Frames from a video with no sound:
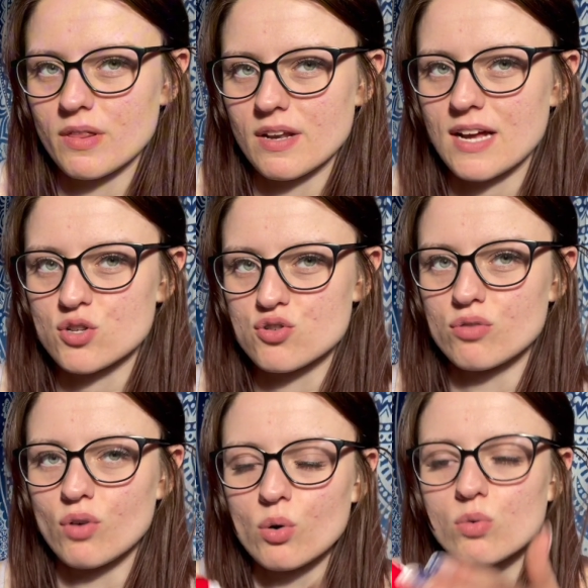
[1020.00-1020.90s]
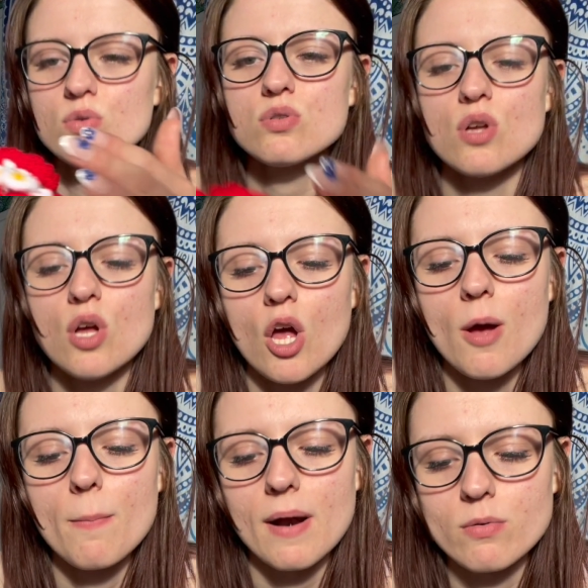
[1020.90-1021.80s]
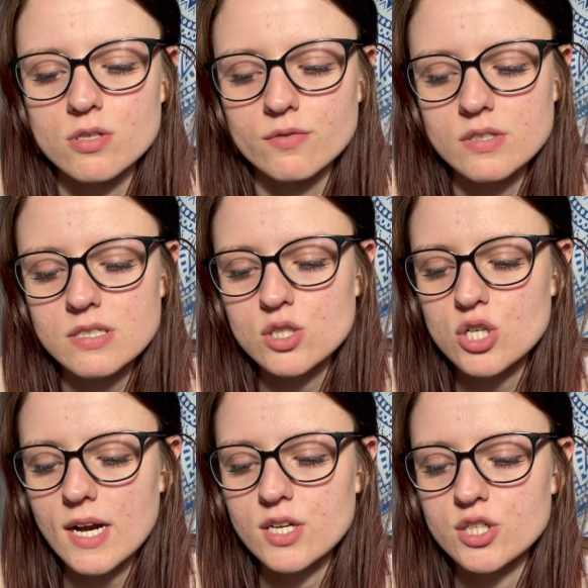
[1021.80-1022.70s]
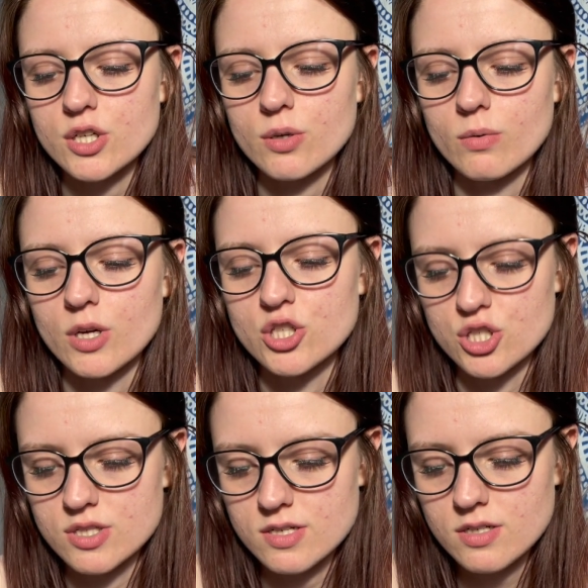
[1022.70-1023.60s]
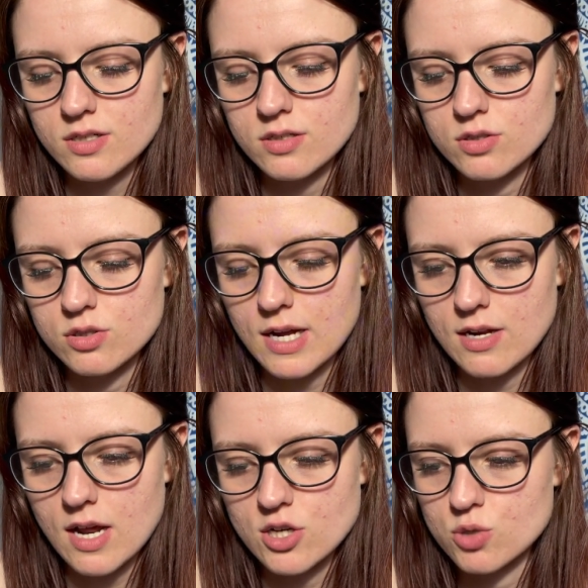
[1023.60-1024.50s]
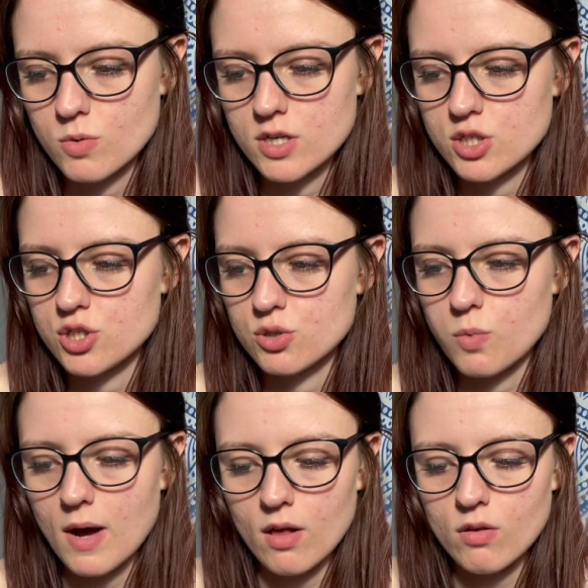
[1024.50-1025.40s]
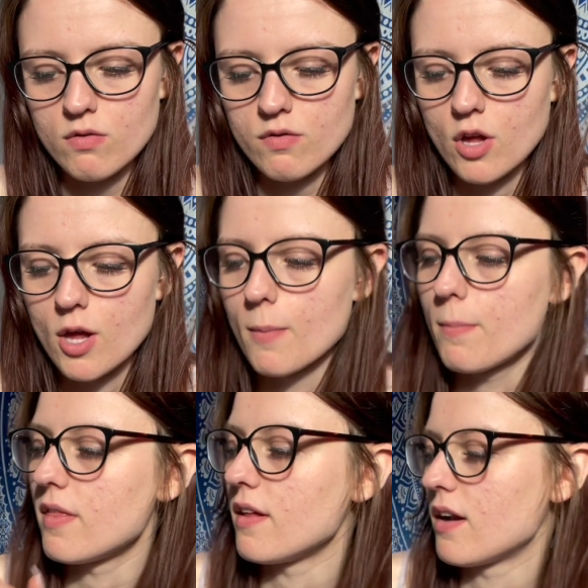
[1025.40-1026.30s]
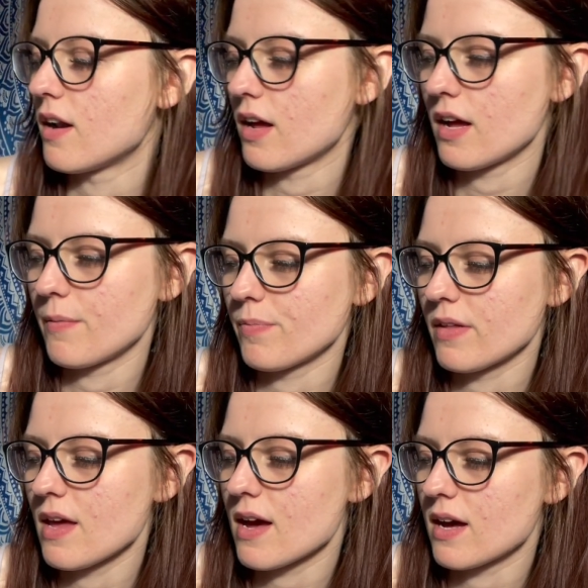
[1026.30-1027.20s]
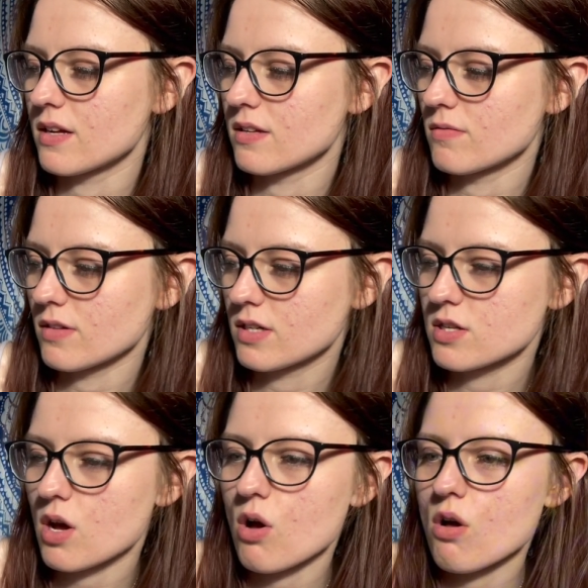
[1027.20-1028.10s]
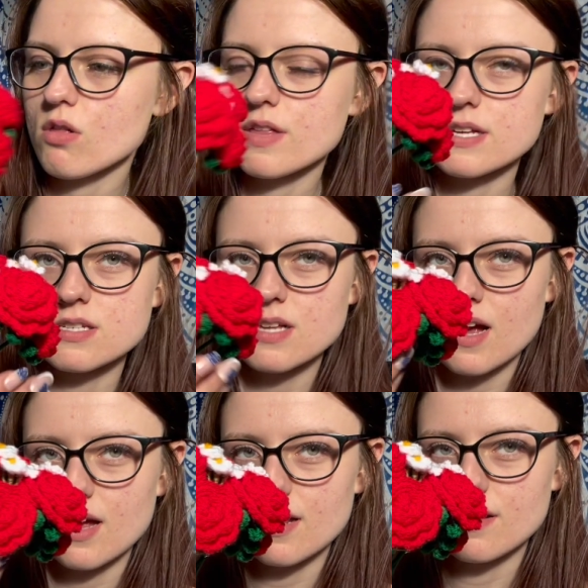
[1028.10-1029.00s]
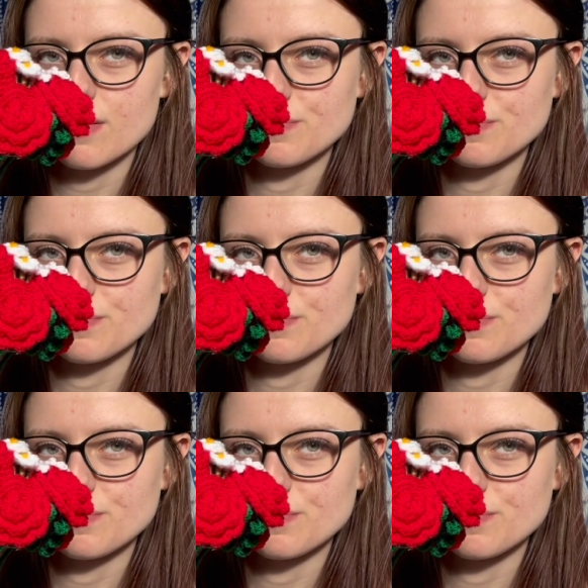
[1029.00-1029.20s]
an extra rose, but I was obviously trying to do a dozen, so I just wanted to do 12, but then, yeah, because all this side